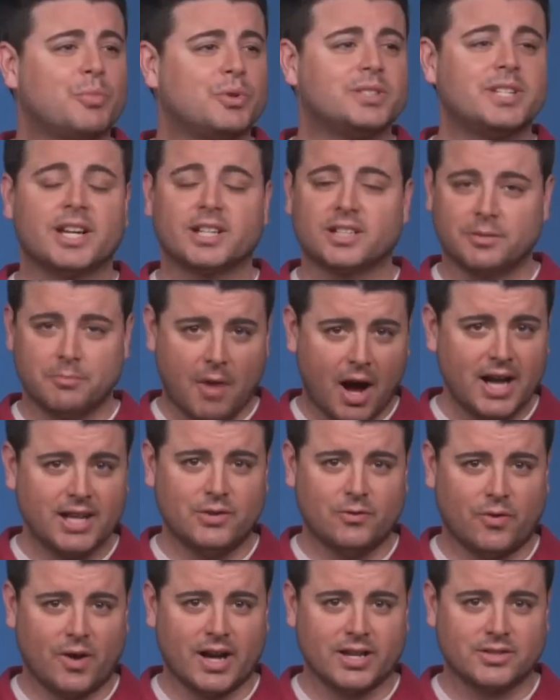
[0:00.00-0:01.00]
protected my
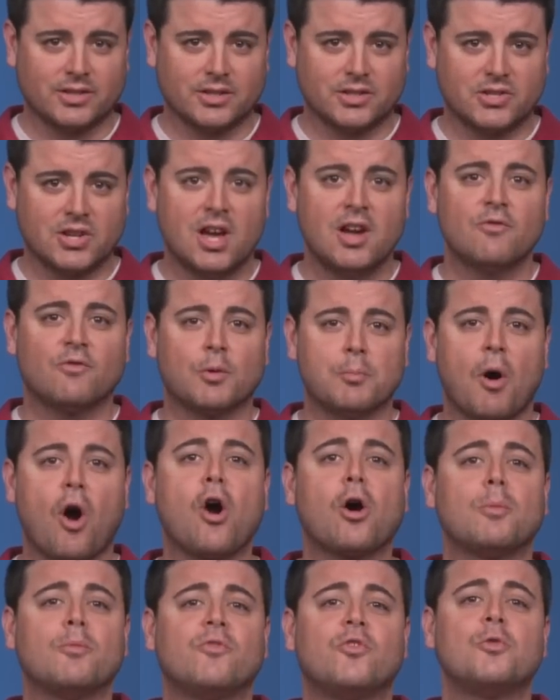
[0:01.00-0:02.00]
devices from
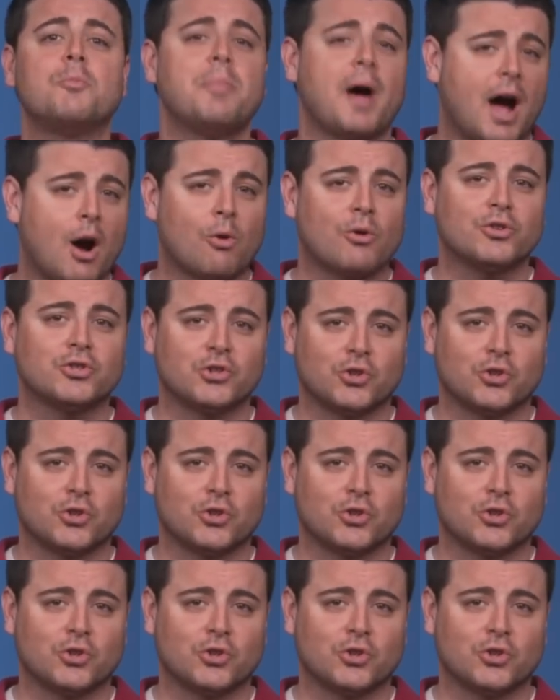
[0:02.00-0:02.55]
harmful power